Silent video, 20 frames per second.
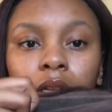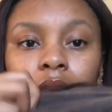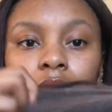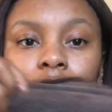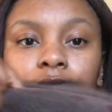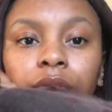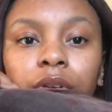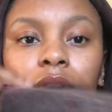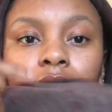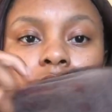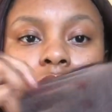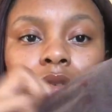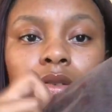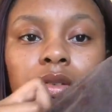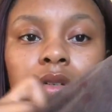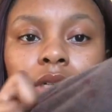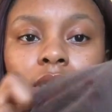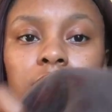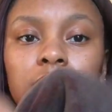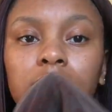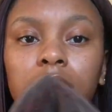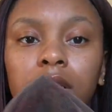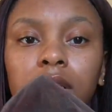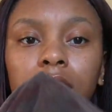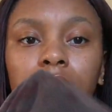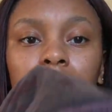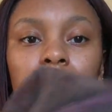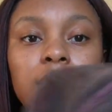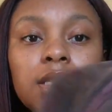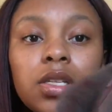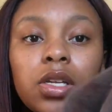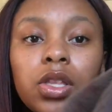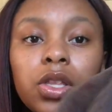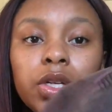the frontal is it's a